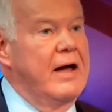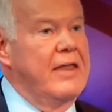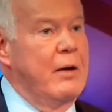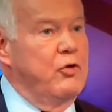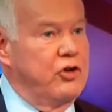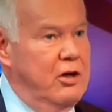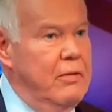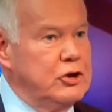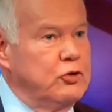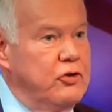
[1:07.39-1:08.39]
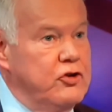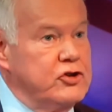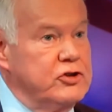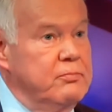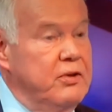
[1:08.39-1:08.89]
And that was a commercial
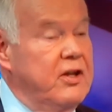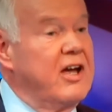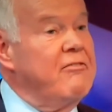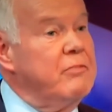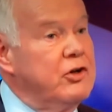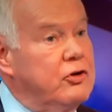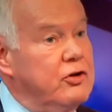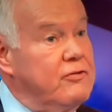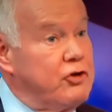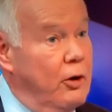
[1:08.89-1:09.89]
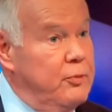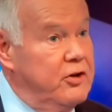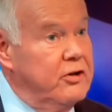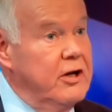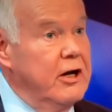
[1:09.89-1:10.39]
decision, but the government could have stopped
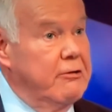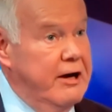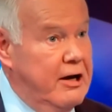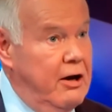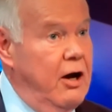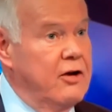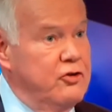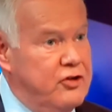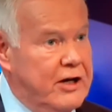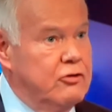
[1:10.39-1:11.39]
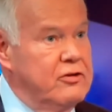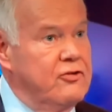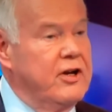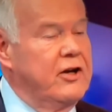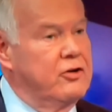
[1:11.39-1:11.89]
it. Greg Clark, the Secretary
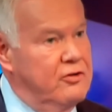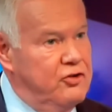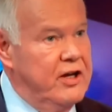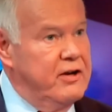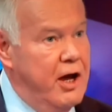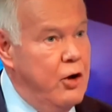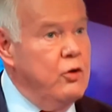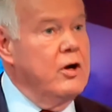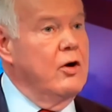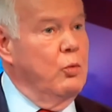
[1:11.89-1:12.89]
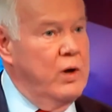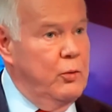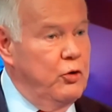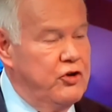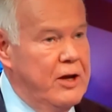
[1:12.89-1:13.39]
of State, could have said, no, we
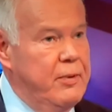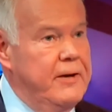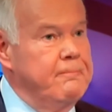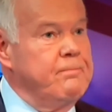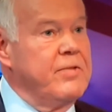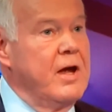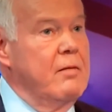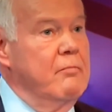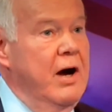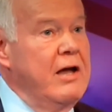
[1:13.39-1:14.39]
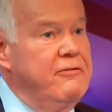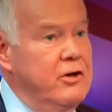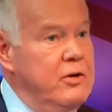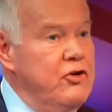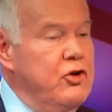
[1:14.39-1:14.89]
will step in. My
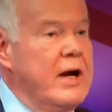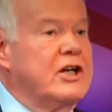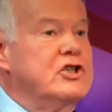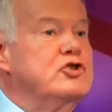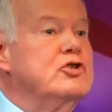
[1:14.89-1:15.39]
view is you actually...